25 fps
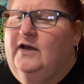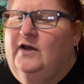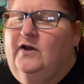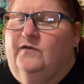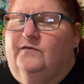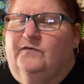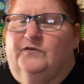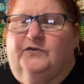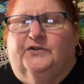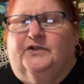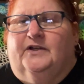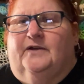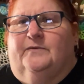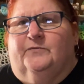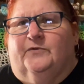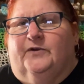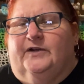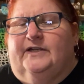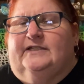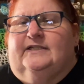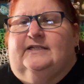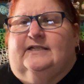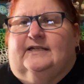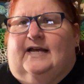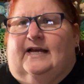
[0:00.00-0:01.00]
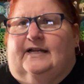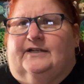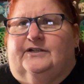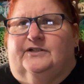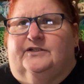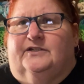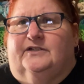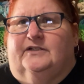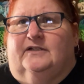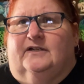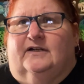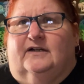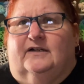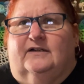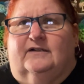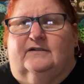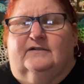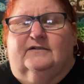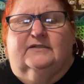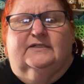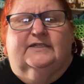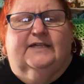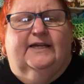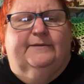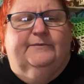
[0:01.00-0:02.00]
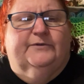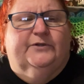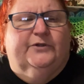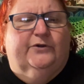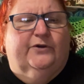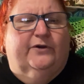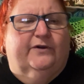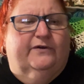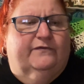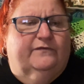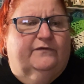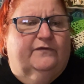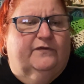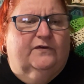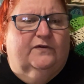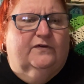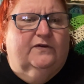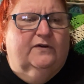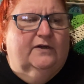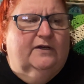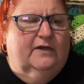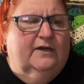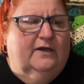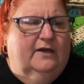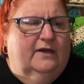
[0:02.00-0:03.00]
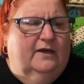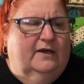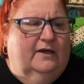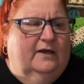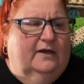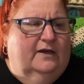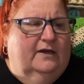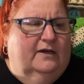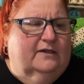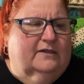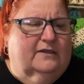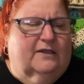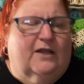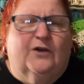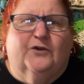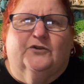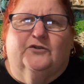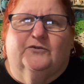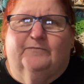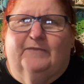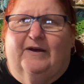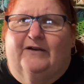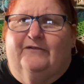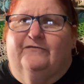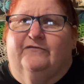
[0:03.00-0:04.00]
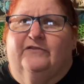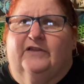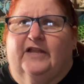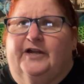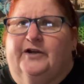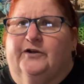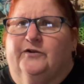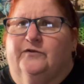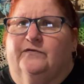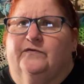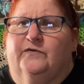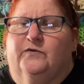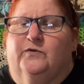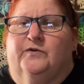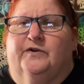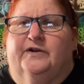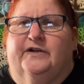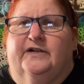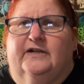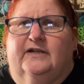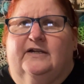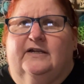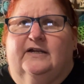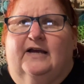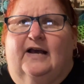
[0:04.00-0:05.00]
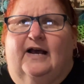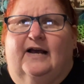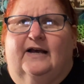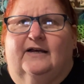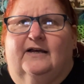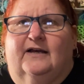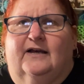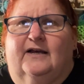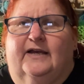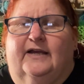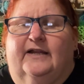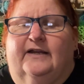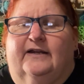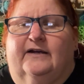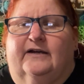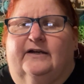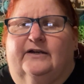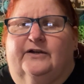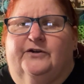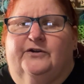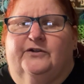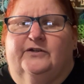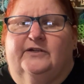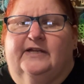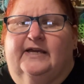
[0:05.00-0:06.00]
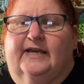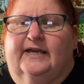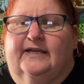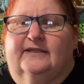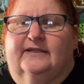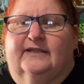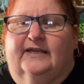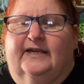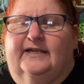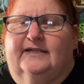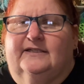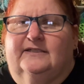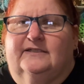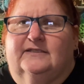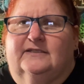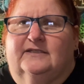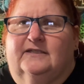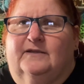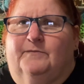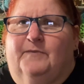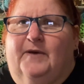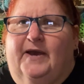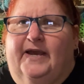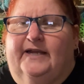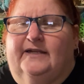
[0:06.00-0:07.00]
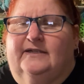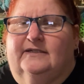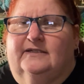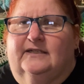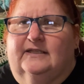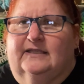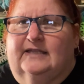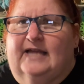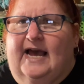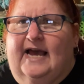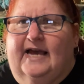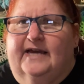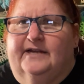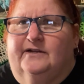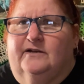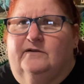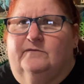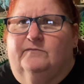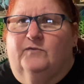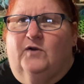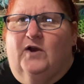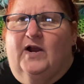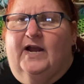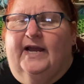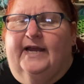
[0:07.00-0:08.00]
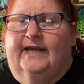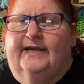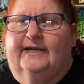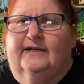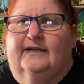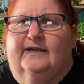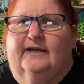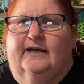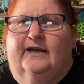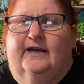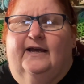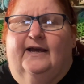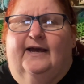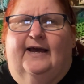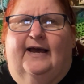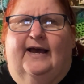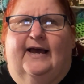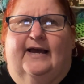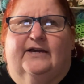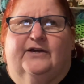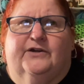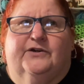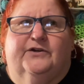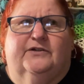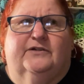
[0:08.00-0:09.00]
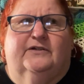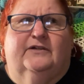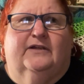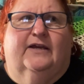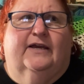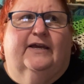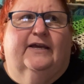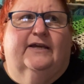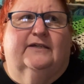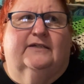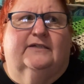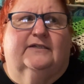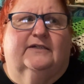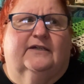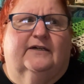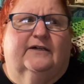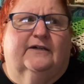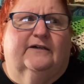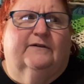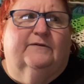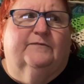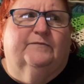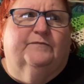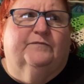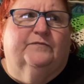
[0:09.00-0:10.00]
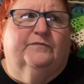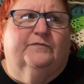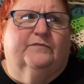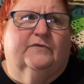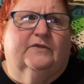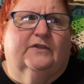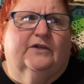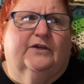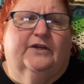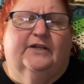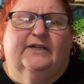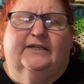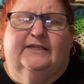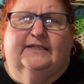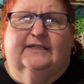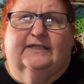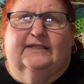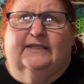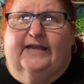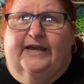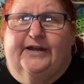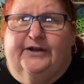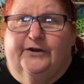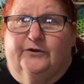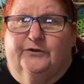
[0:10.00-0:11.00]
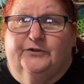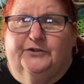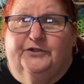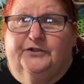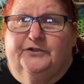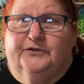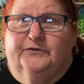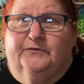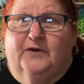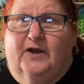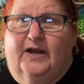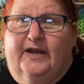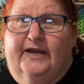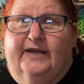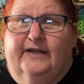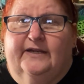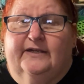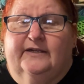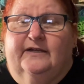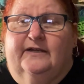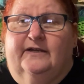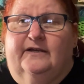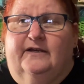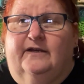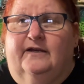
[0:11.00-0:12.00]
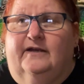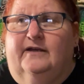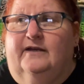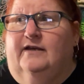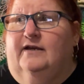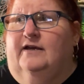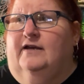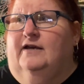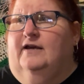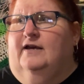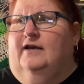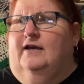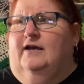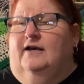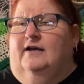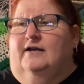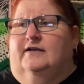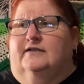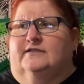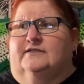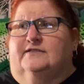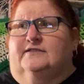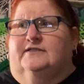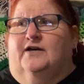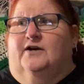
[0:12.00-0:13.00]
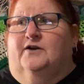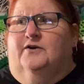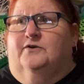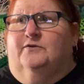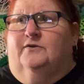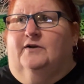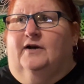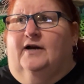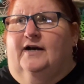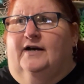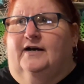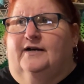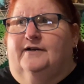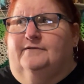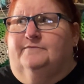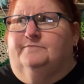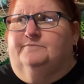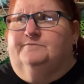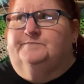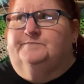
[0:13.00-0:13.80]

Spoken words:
for some reason, I just seemed to have lost my flair for it, I couldn't get things, the paint to line up right, I couldn't get it to layer just right, so,